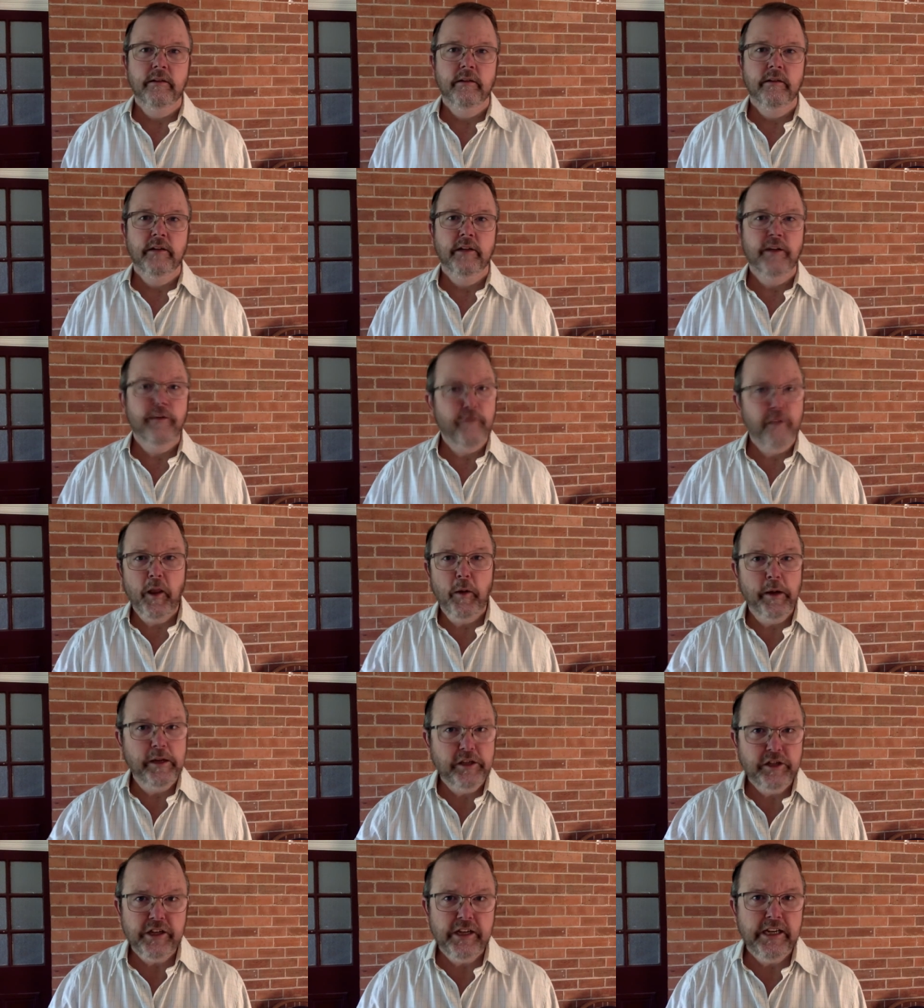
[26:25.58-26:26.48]
You're
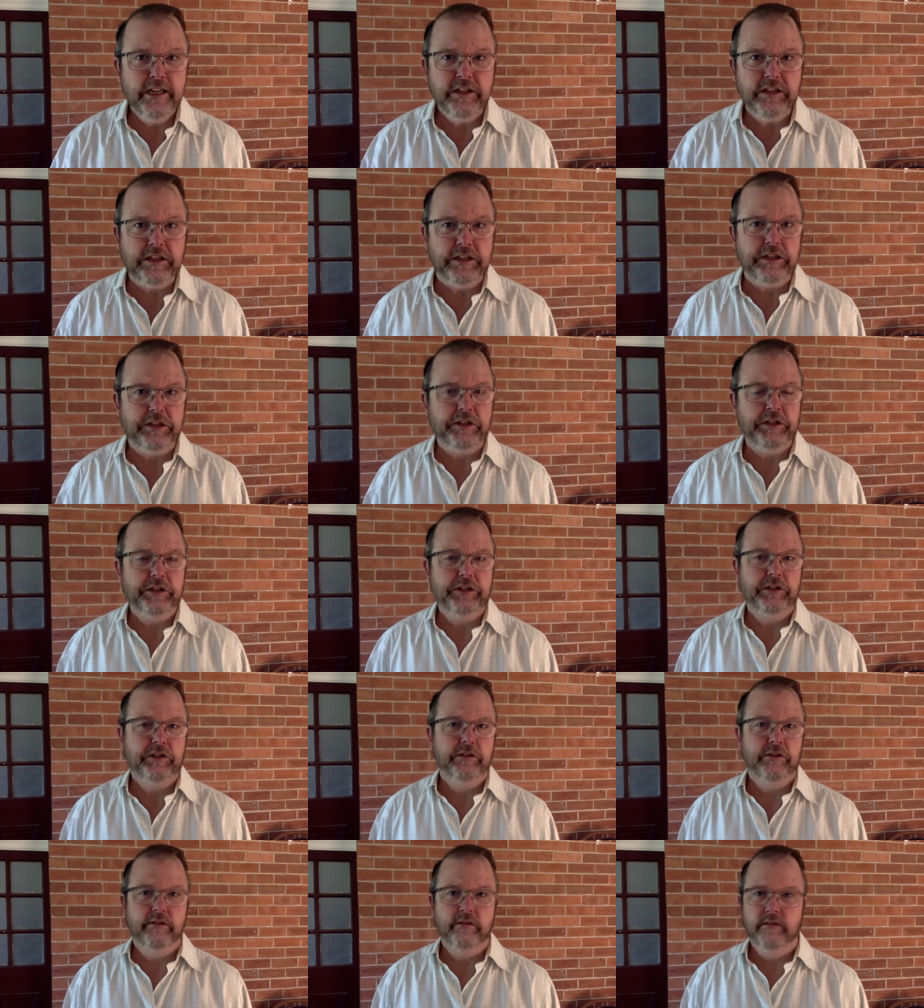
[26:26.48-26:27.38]
following Jesus.
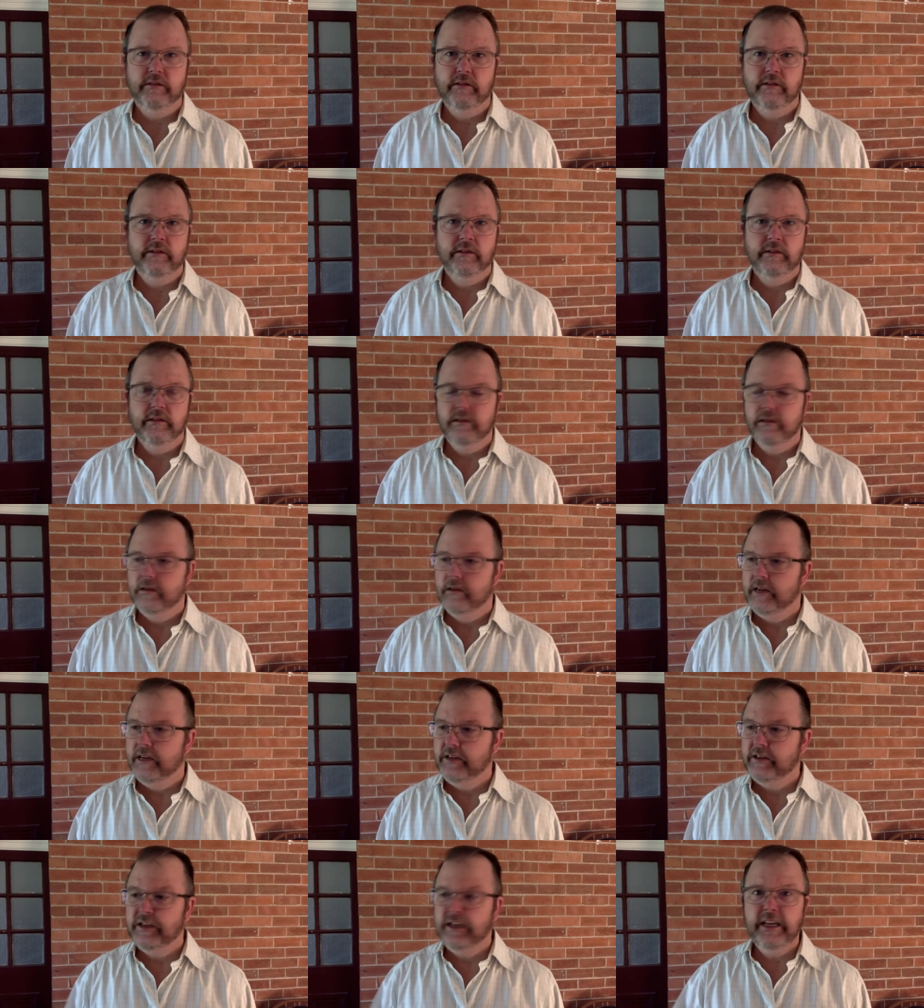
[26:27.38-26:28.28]

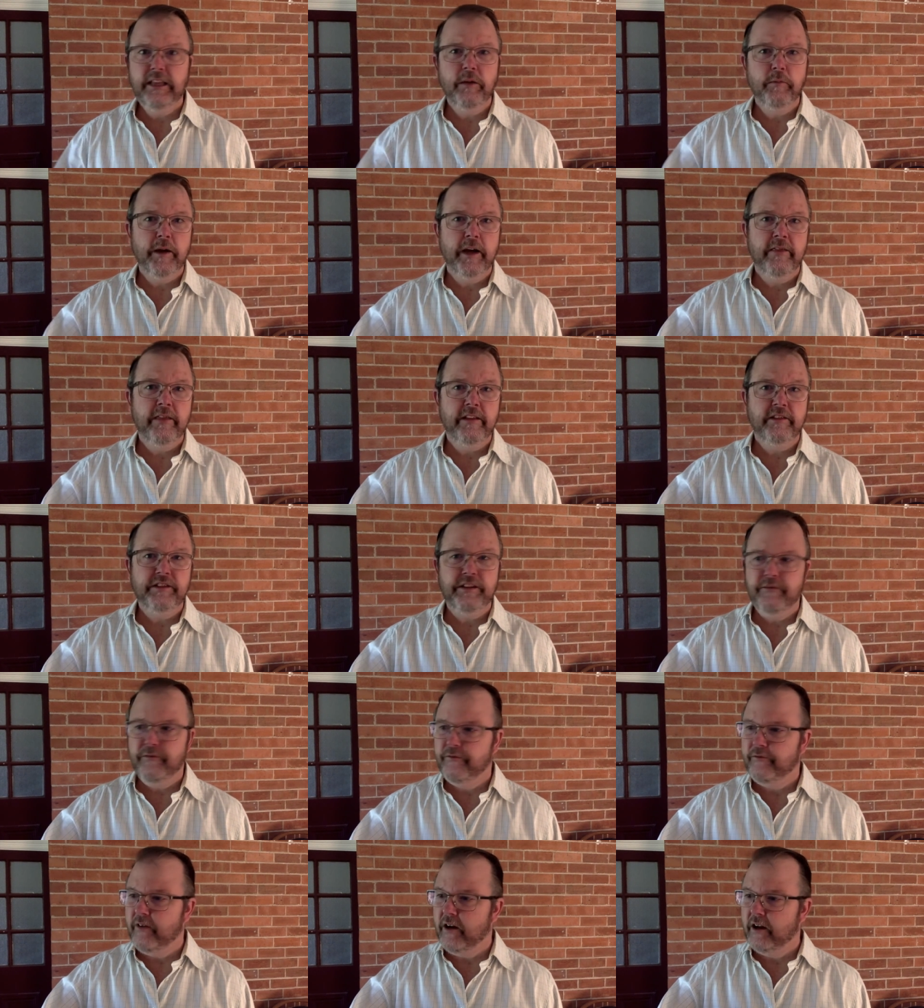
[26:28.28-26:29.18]
Is he the one that's in
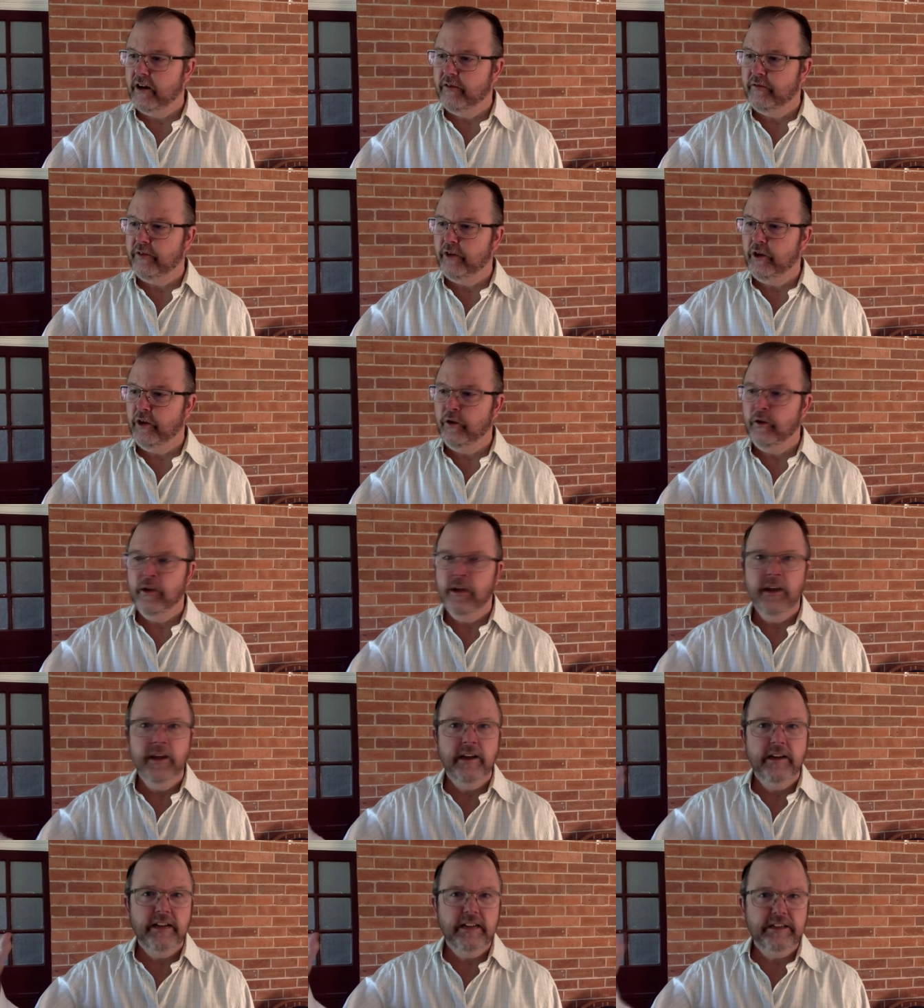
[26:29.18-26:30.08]
front of you?
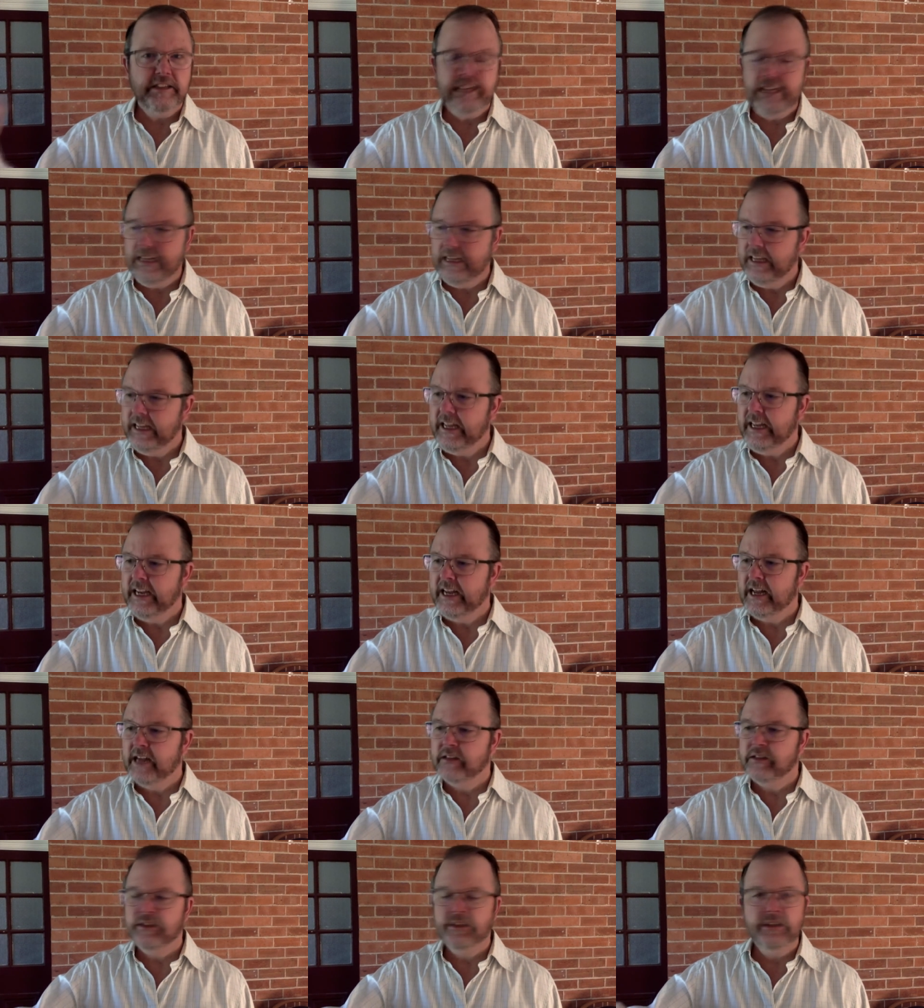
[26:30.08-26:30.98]
Does he lead
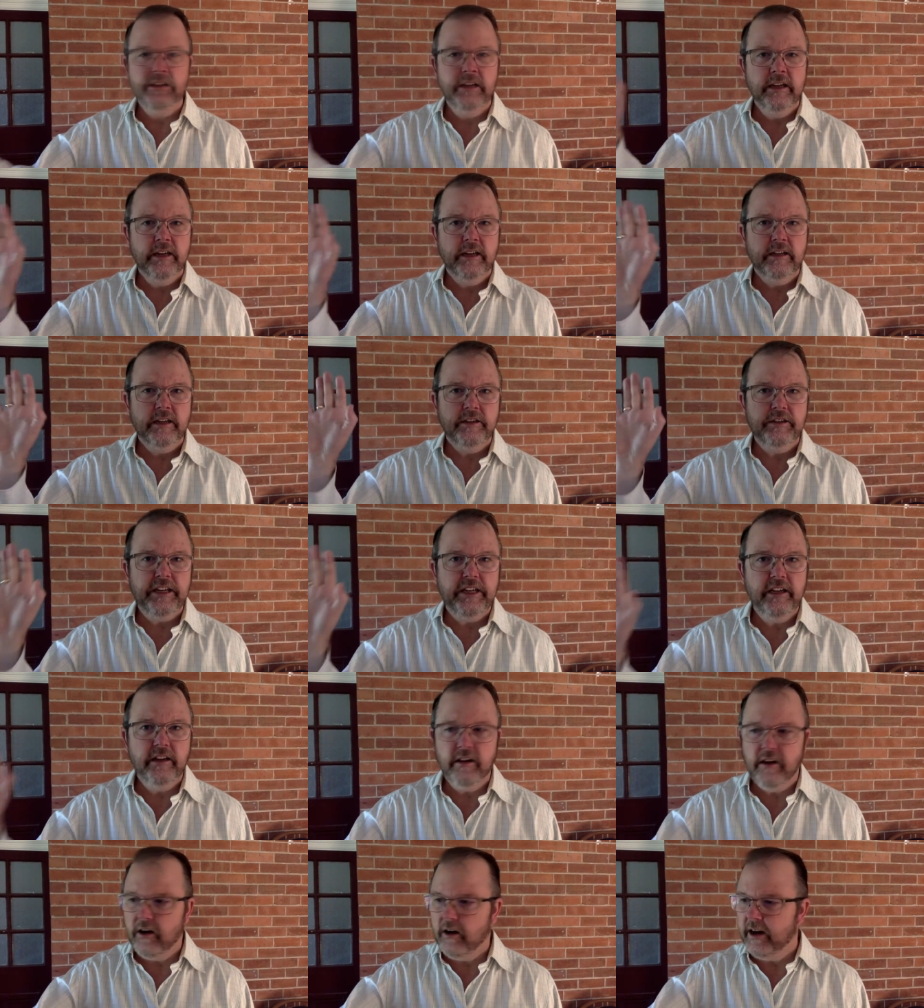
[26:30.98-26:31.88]
us? Does he
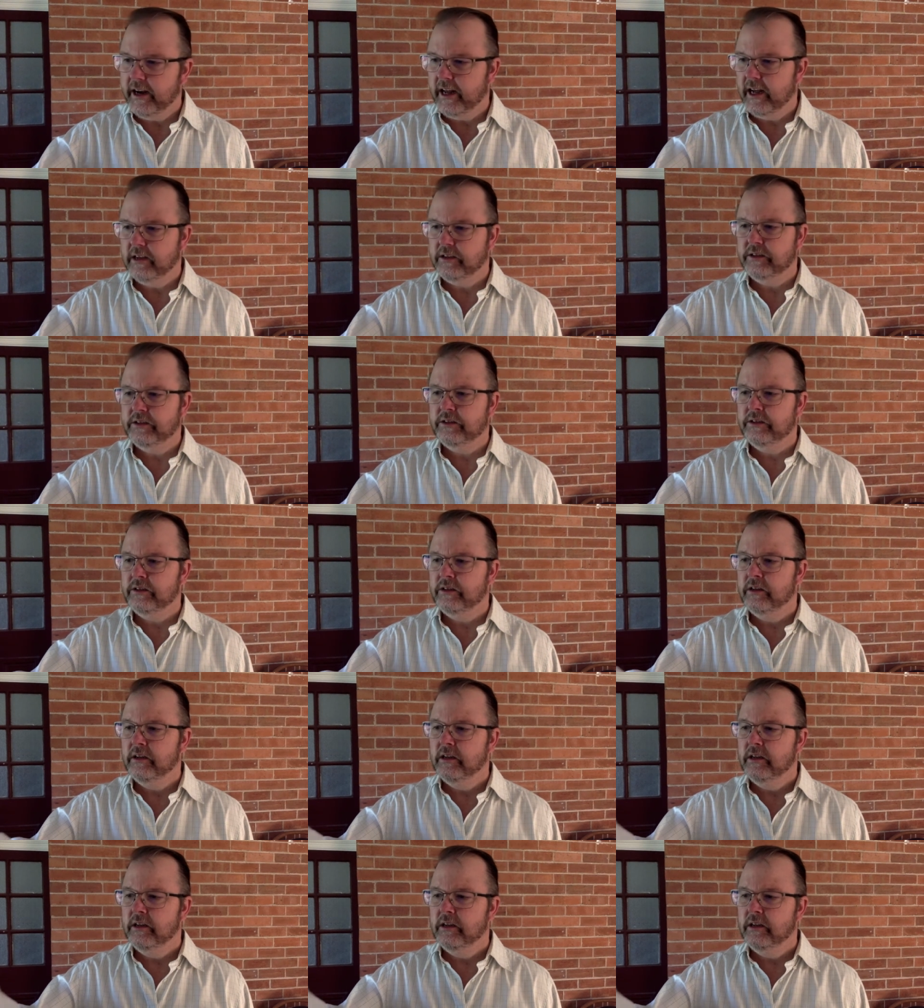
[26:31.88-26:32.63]
guide us?